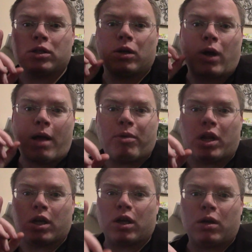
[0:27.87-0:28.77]
So I'm going
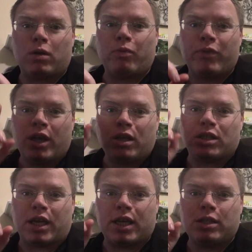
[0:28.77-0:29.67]
to go
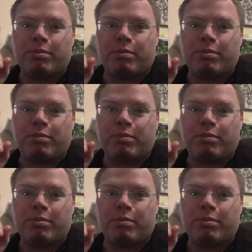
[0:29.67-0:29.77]
to his